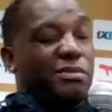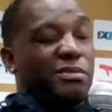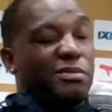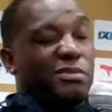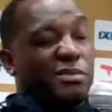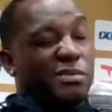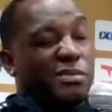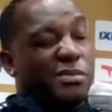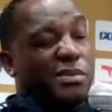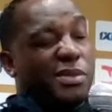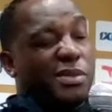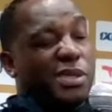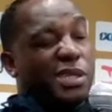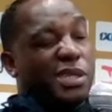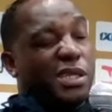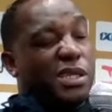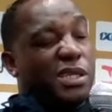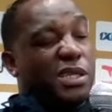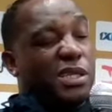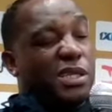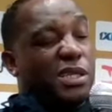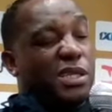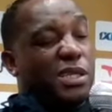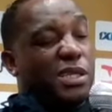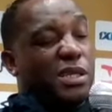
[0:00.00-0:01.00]

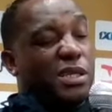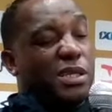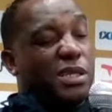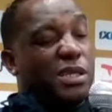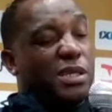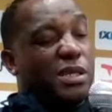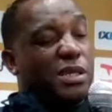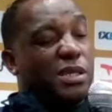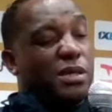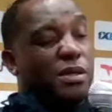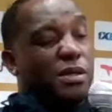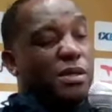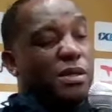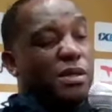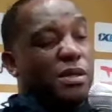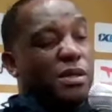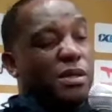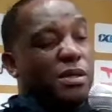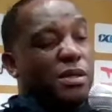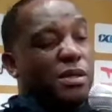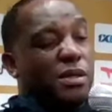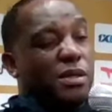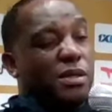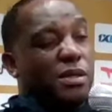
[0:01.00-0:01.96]
Nobody speaks.